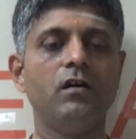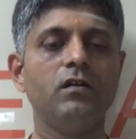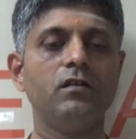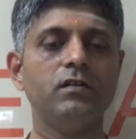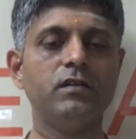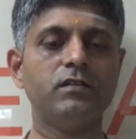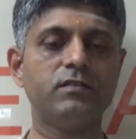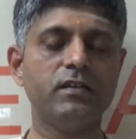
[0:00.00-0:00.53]

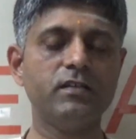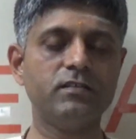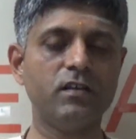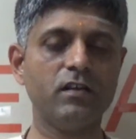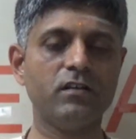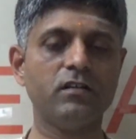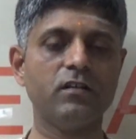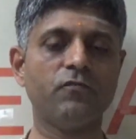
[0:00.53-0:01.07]
It says
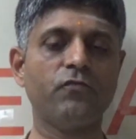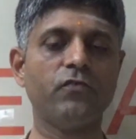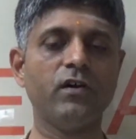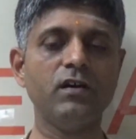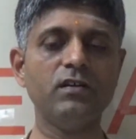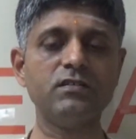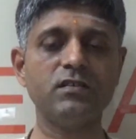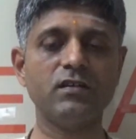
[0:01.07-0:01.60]
that the
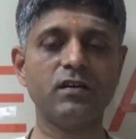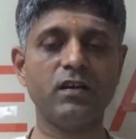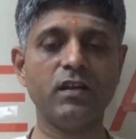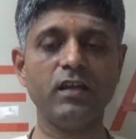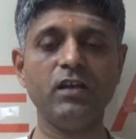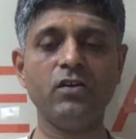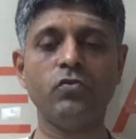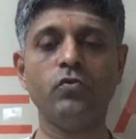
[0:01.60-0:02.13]
first
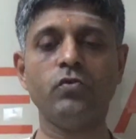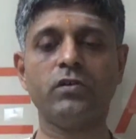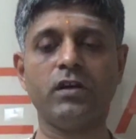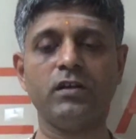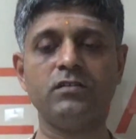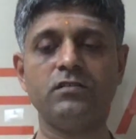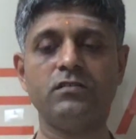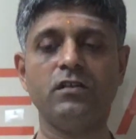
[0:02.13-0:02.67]
Greek who
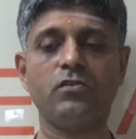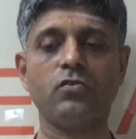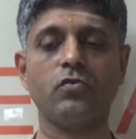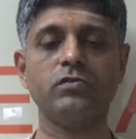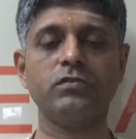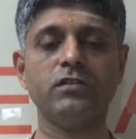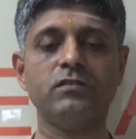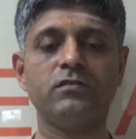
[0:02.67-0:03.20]
touched the
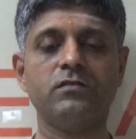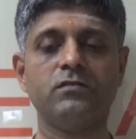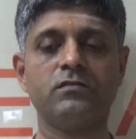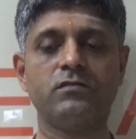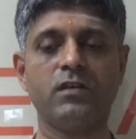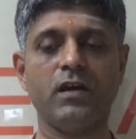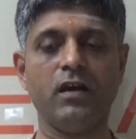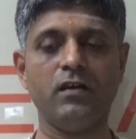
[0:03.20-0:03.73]
Trojan
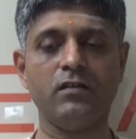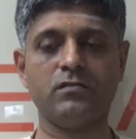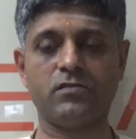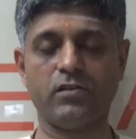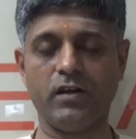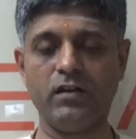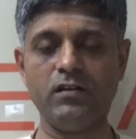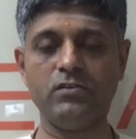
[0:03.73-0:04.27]

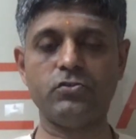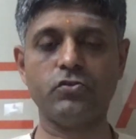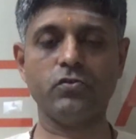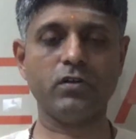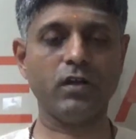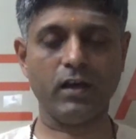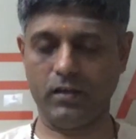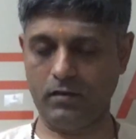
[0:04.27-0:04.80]
strand should
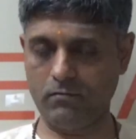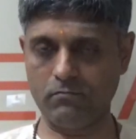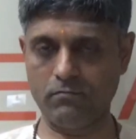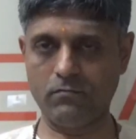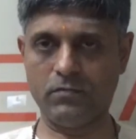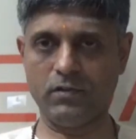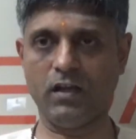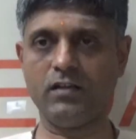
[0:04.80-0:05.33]
die.
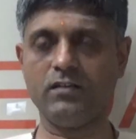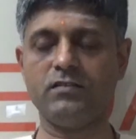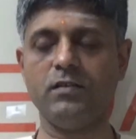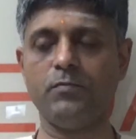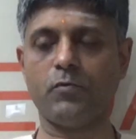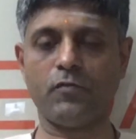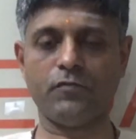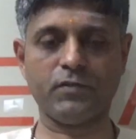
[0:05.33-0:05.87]
That is the
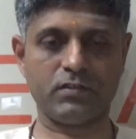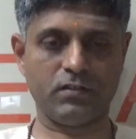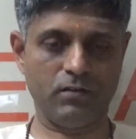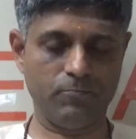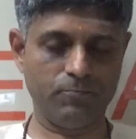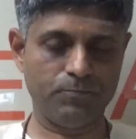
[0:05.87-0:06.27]
prophecy.